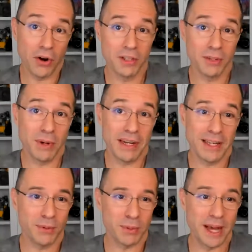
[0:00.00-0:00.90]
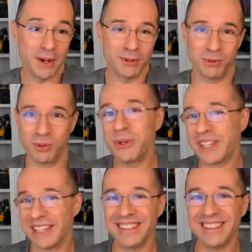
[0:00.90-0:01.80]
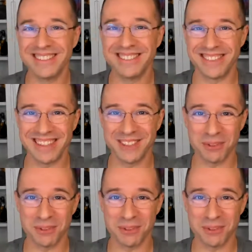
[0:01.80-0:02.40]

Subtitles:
On the one hand, without ruining it, right?